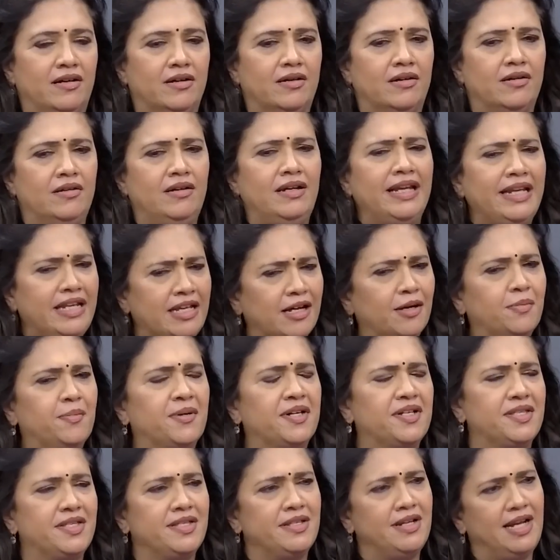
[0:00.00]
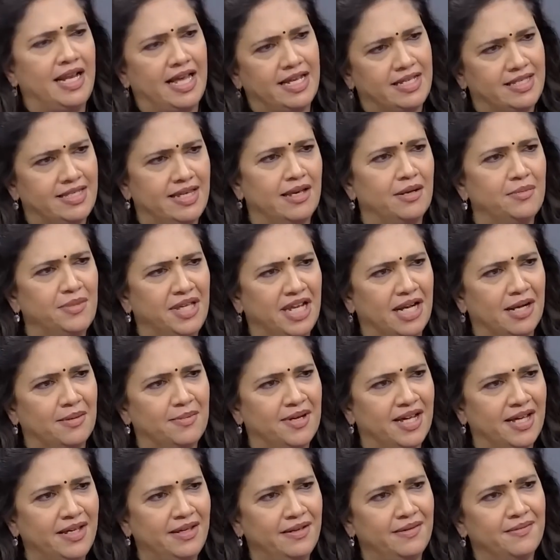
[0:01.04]
a linear person like, say, a
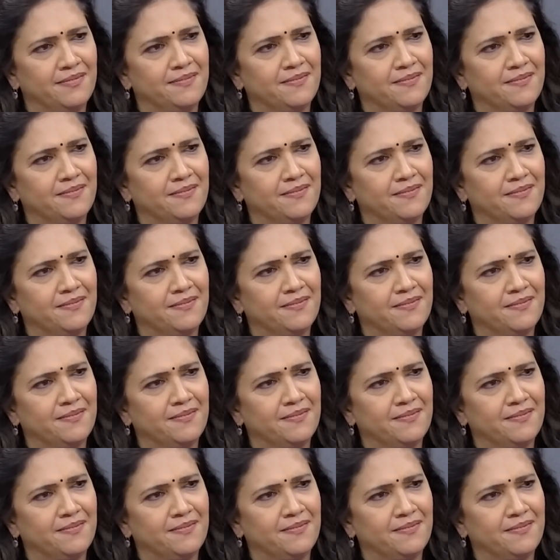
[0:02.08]
Meera